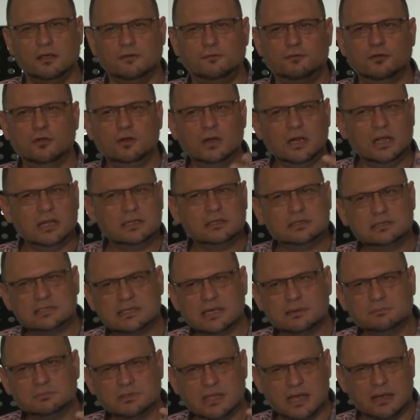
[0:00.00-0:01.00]
if you need
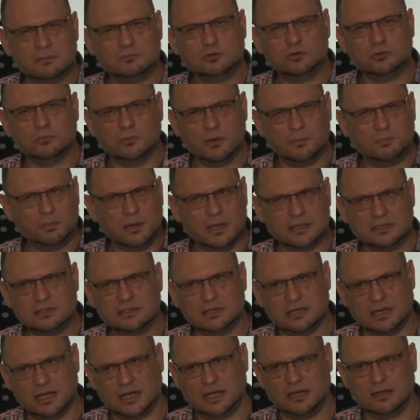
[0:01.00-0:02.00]
some time to repent
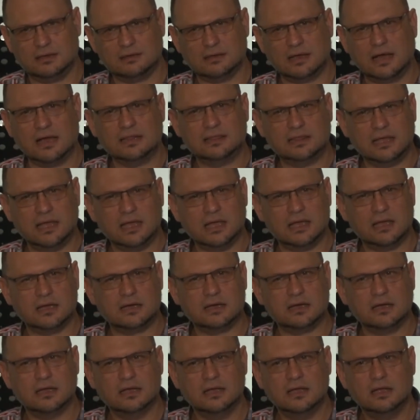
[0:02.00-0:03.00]
today, I think
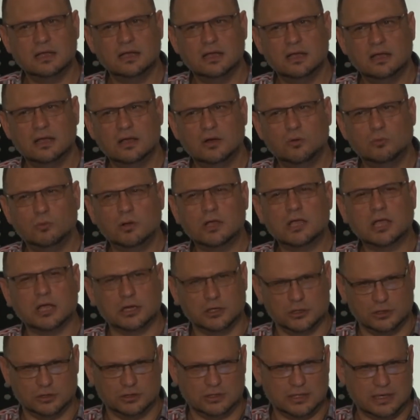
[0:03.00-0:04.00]
we
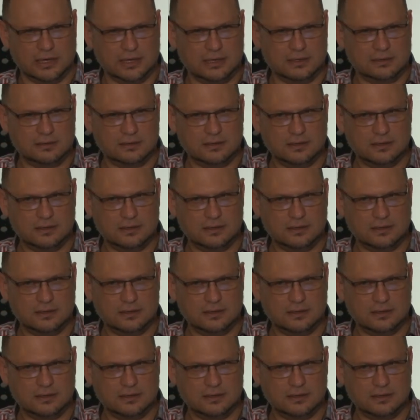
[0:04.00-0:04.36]
can do that.